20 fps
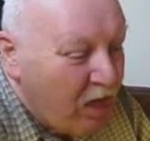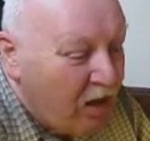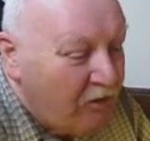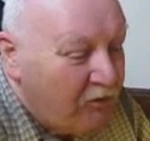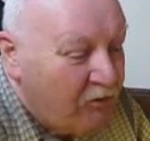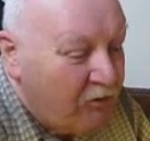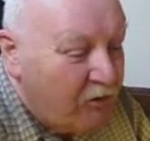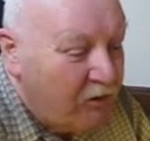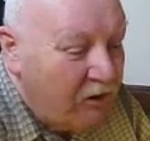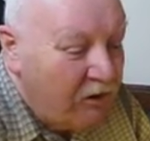
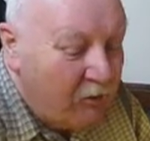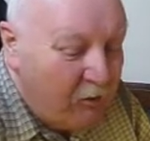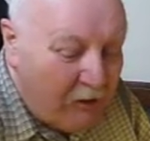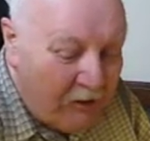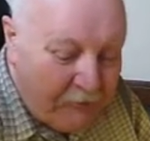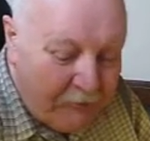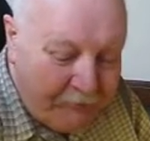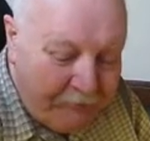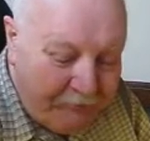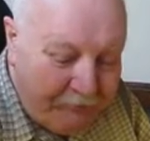So
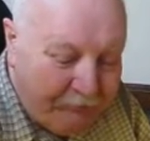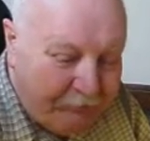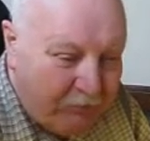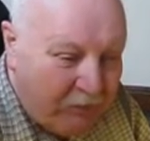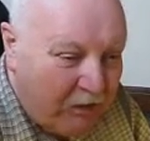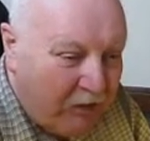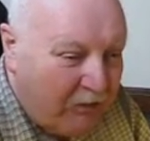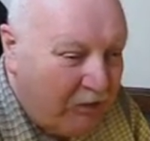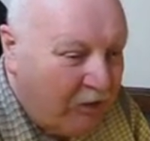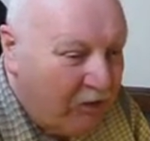anyway,
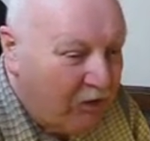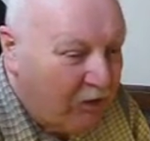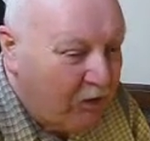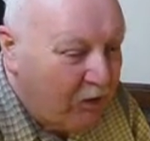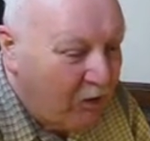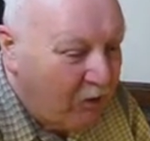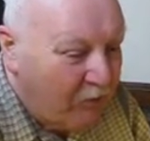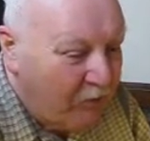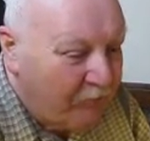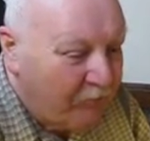there you
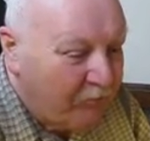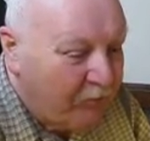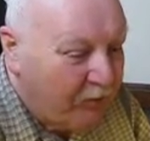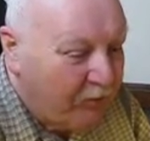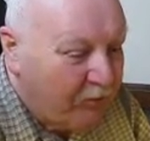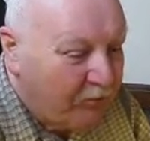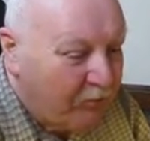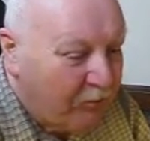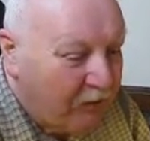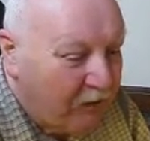go.
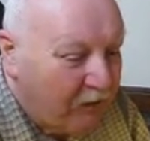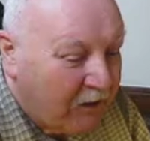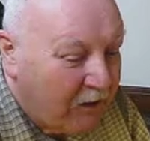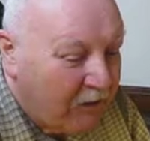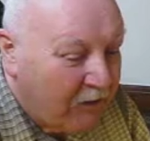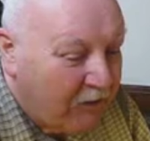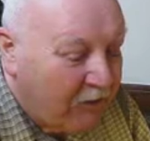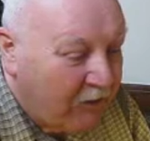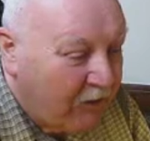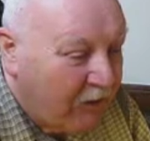That's my
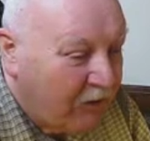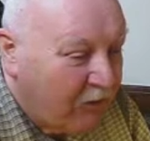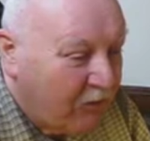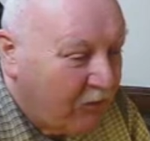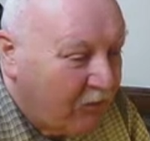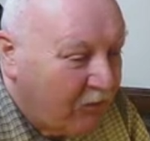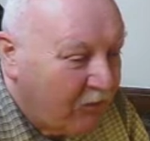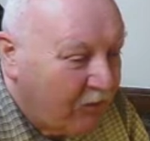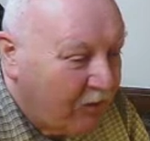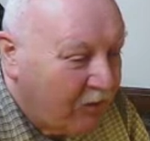kind of take
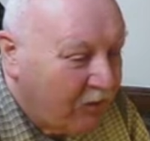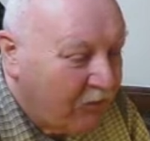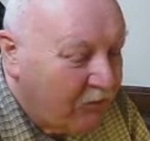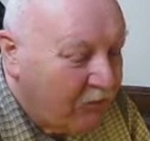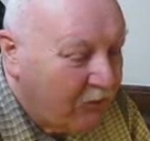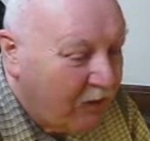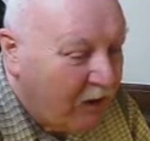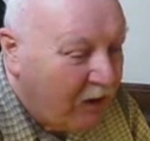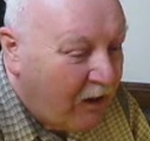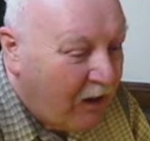on
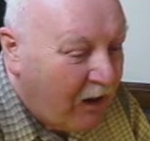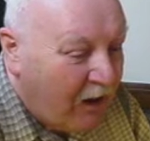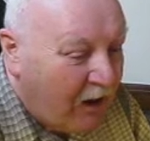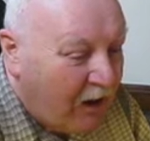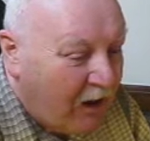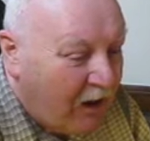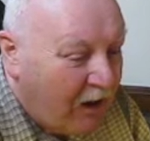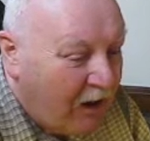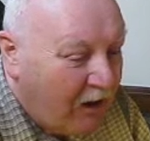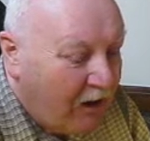things.
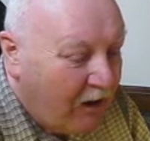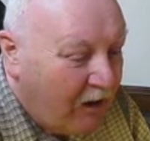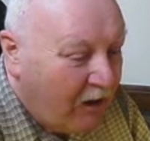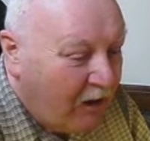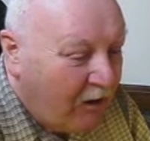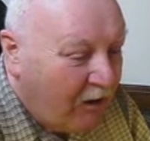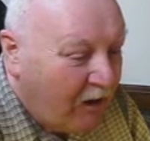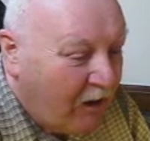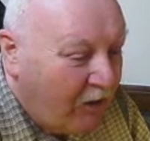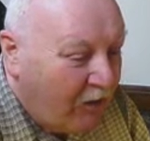
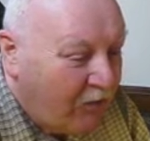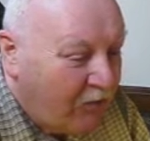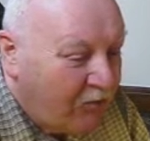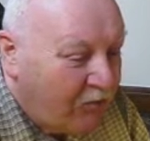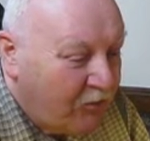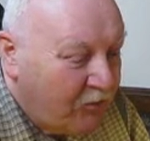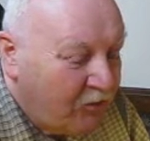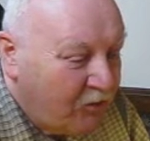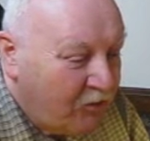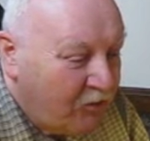On
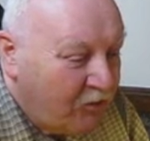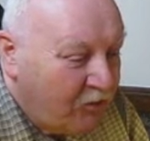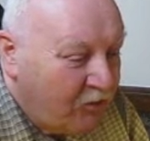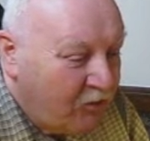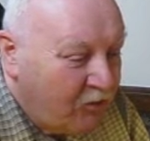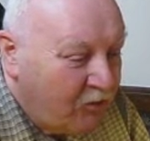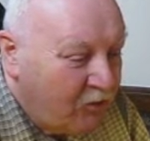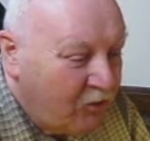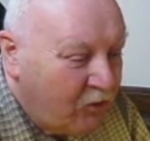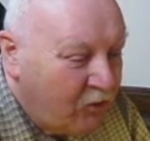to
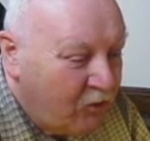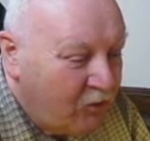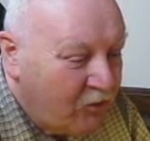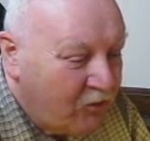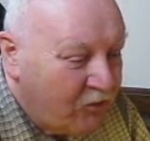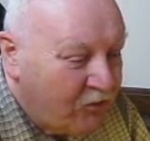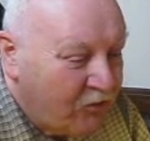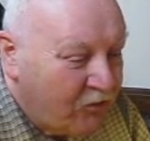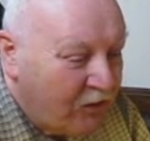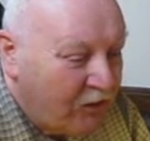the
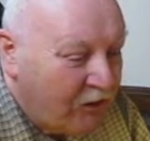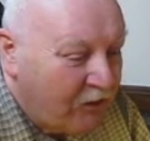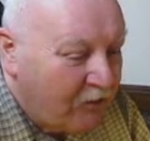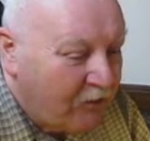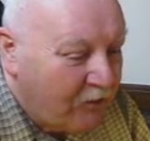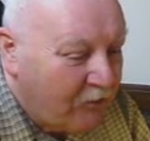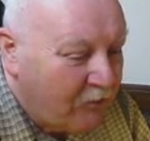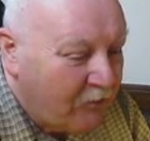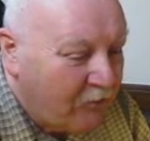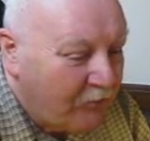news
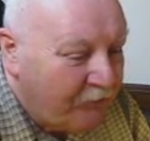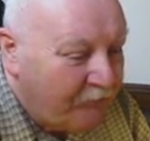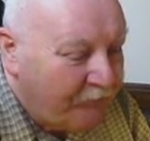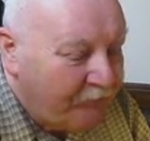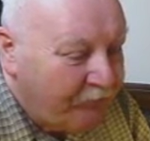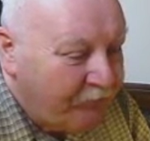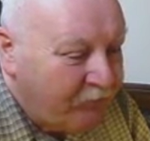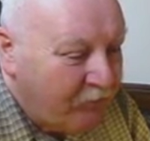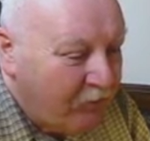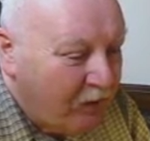cycle.
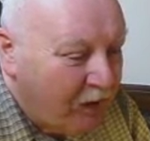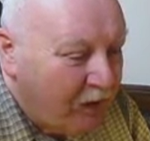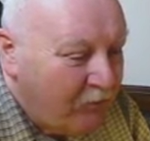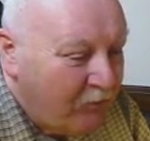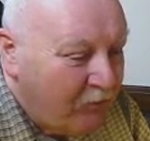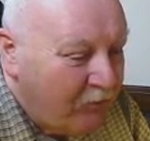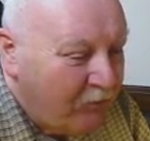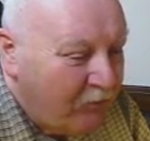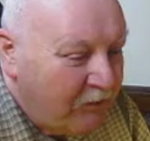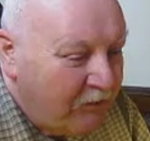I
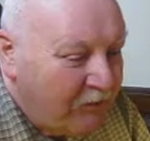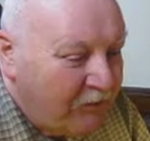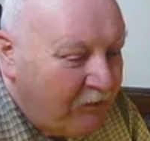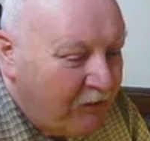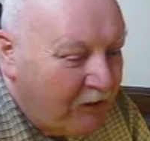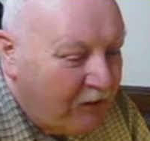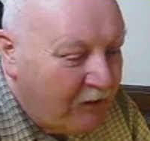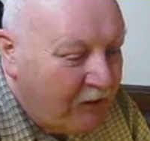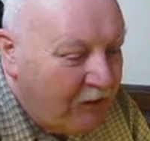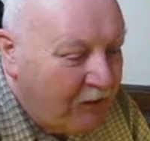mean,
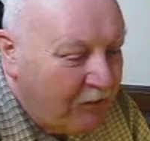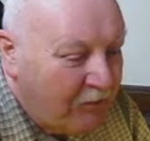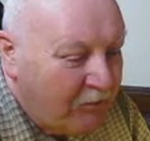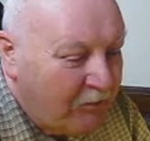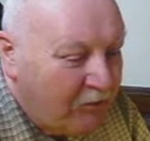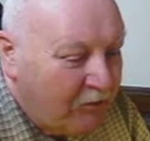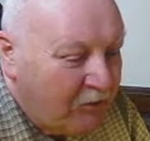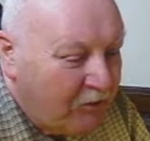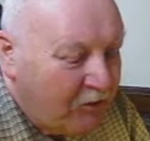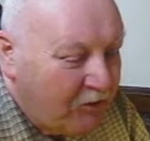basically, I'm
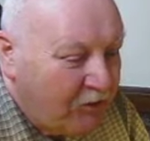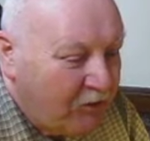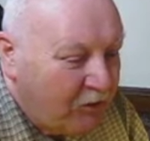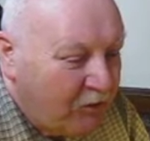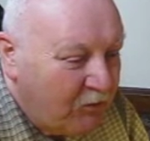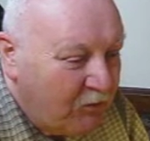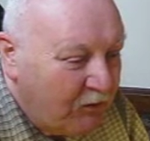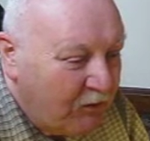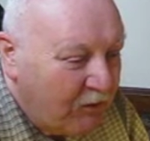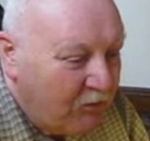
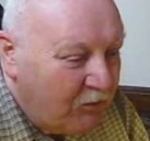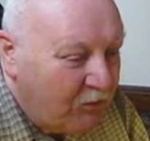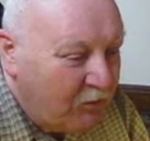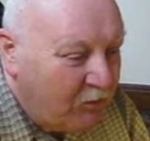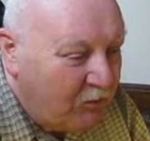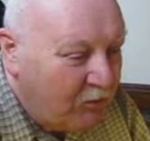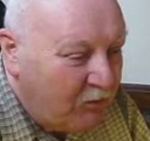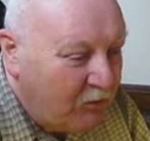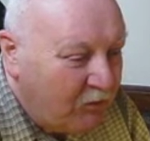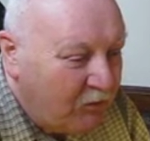continuing to
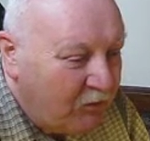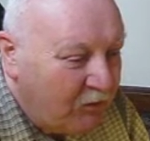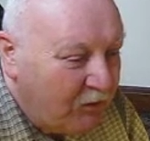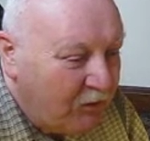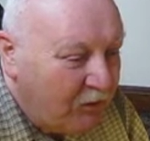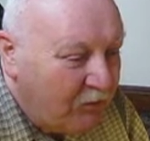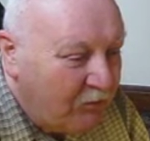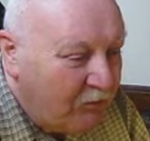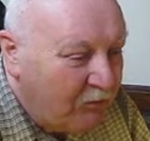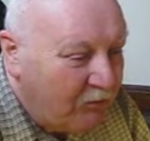put
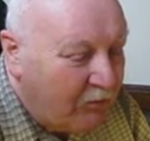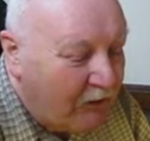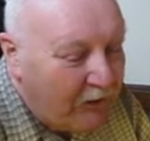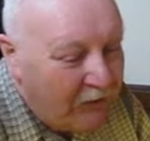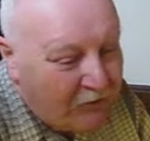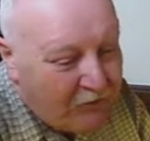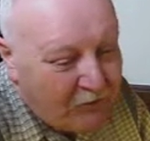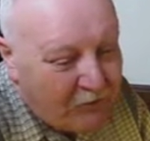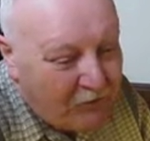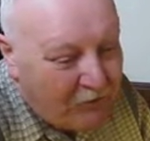
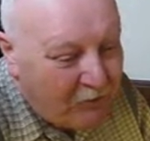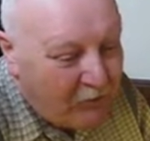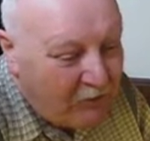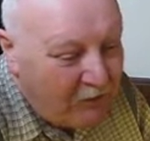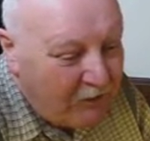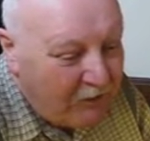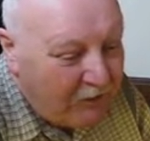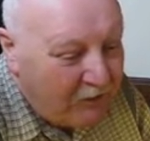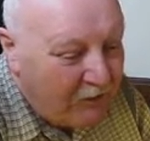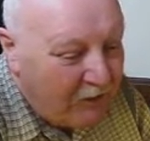
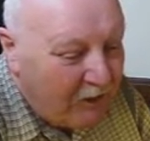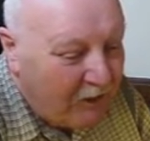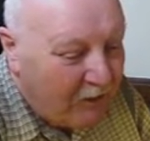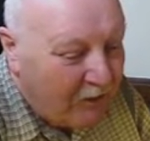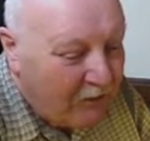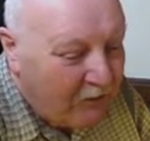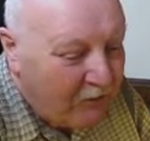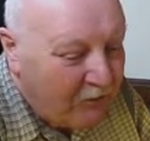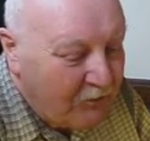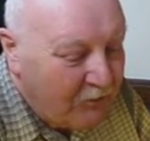Brexit-related
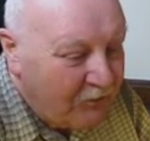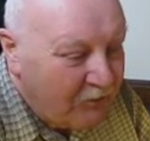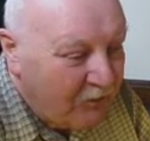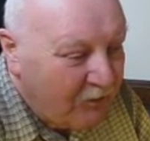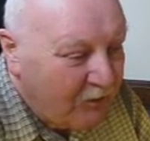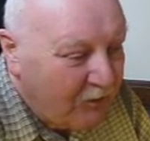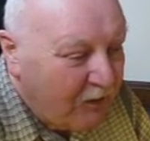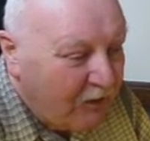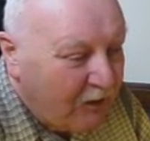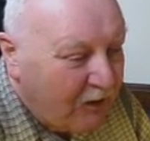articles
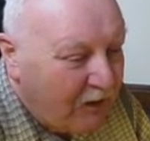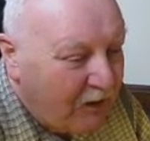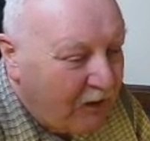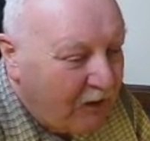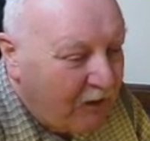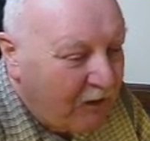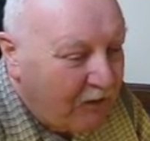and